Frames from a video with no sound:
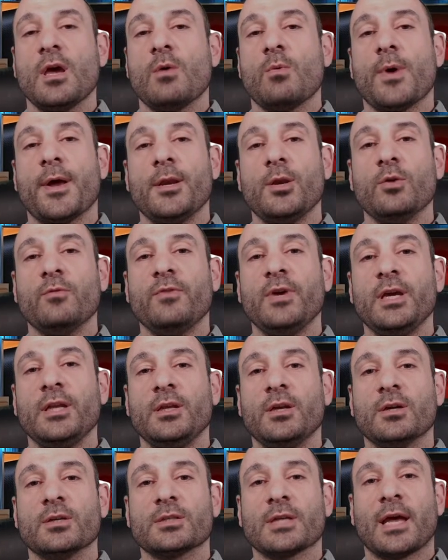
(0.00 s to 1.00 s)
when new
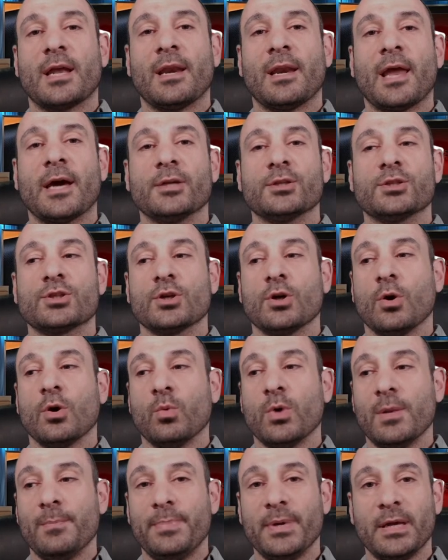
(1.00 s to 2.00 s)
videos and live show
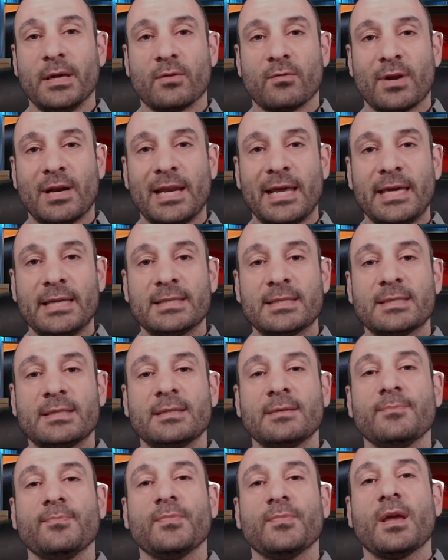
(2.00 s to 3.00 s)
will be released.